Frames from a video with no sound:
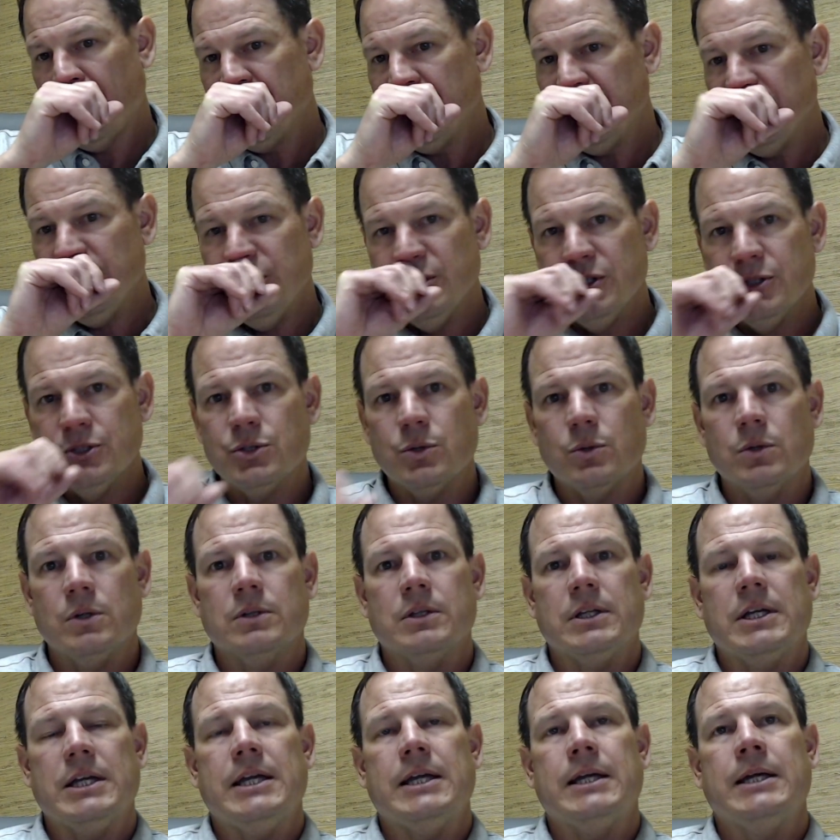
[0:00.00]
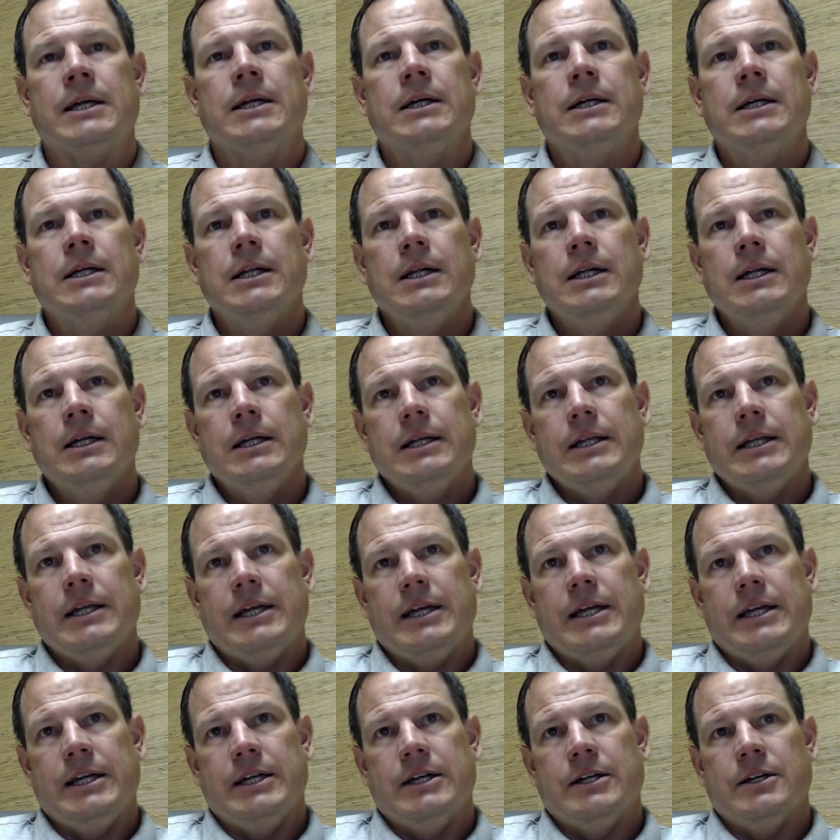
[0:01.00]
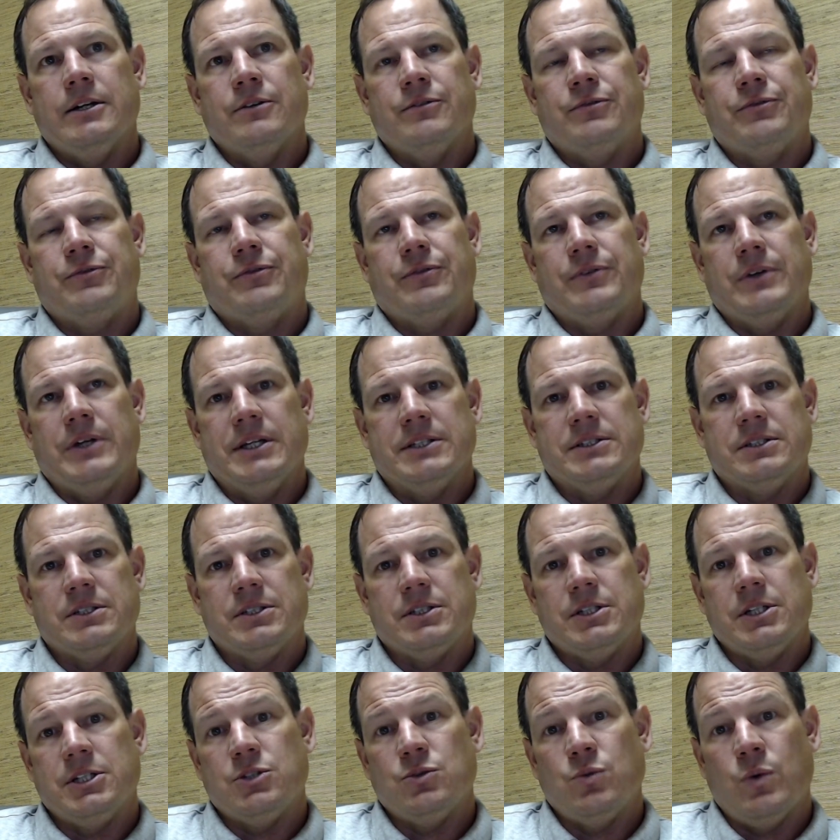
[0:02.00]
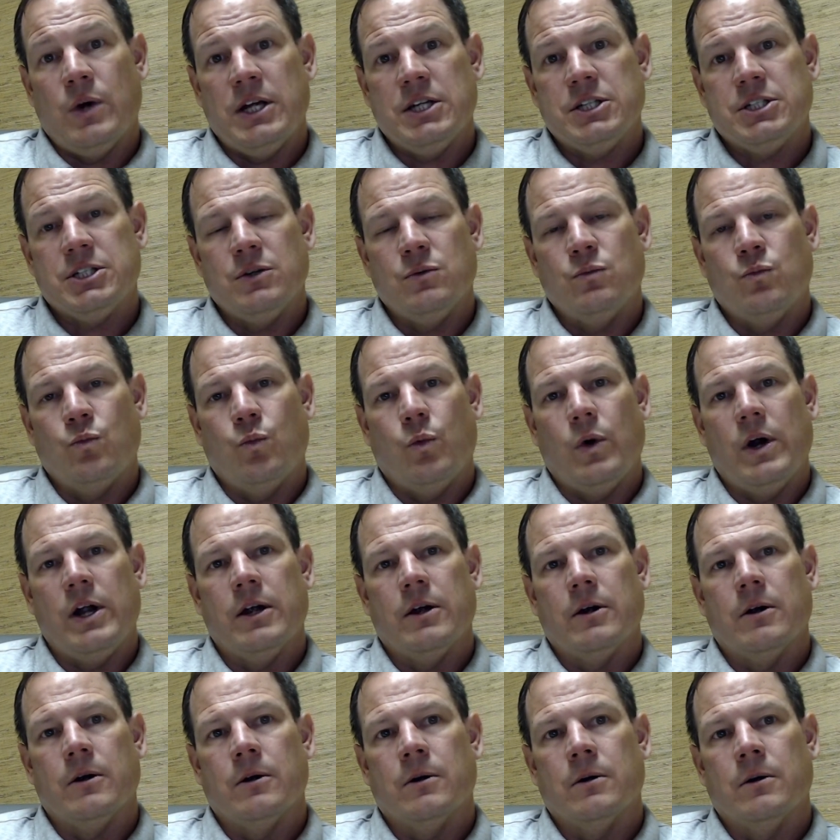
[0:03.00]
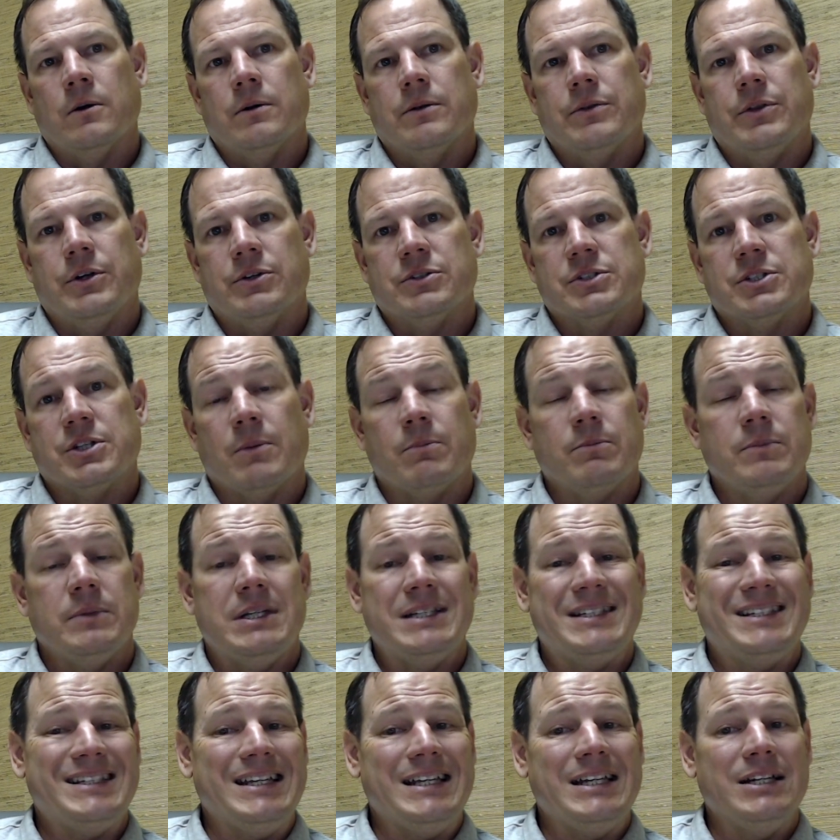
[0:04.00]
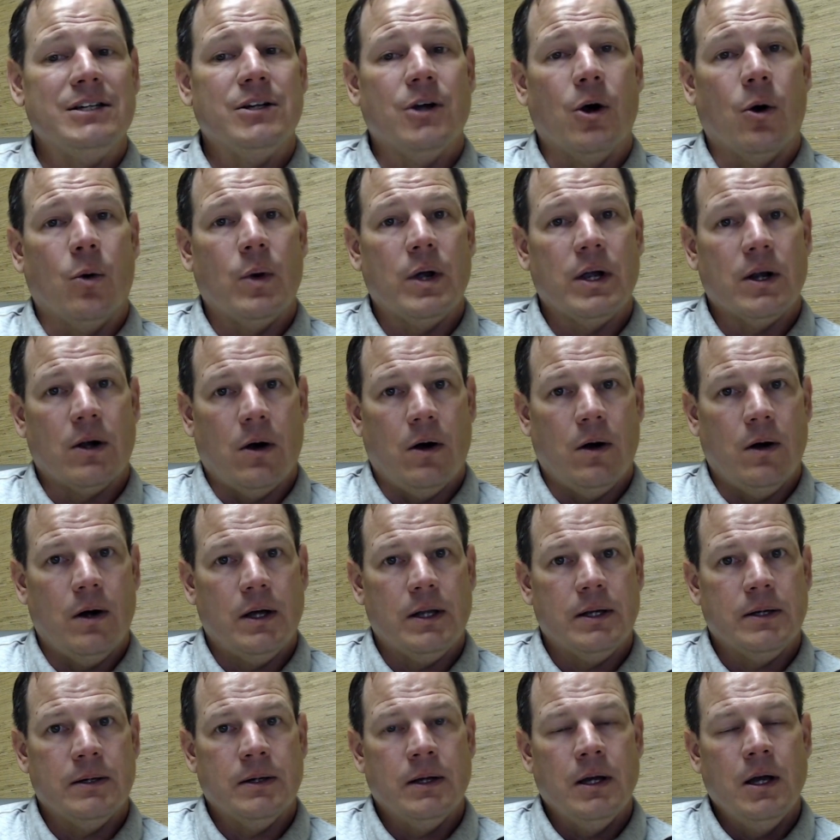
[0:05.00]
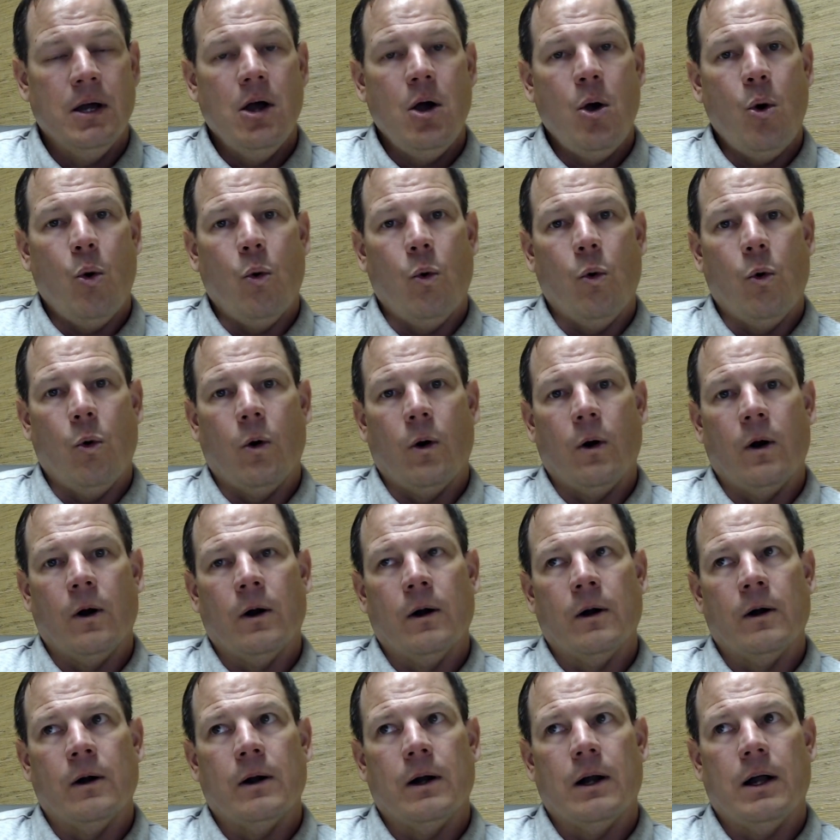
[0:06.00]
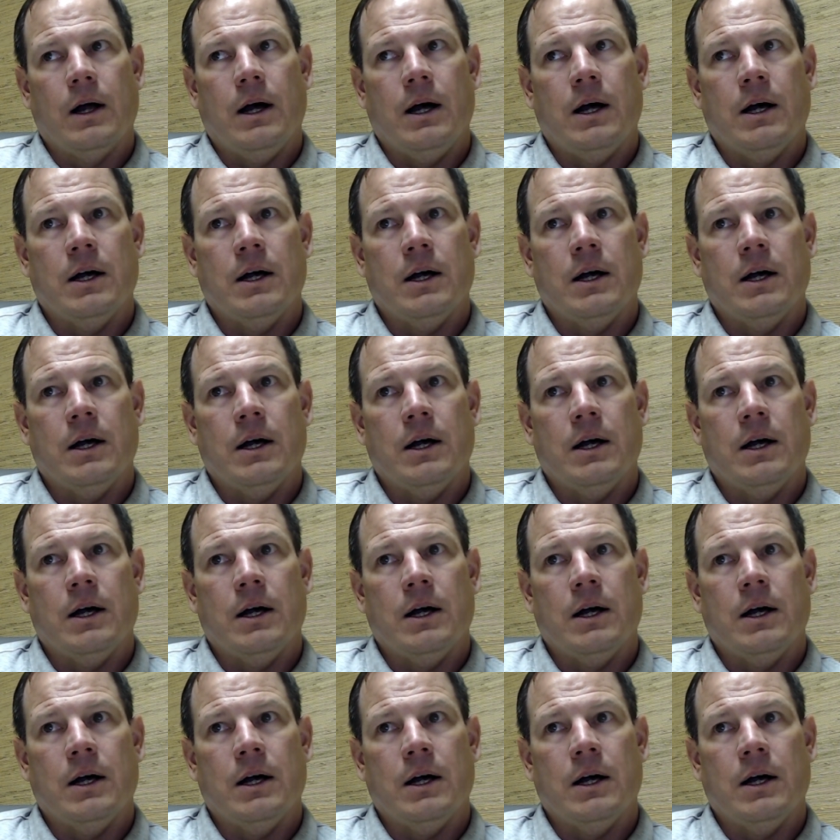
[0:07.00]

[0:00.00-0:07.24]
Usually, if it's a situation where there's some deceit going on or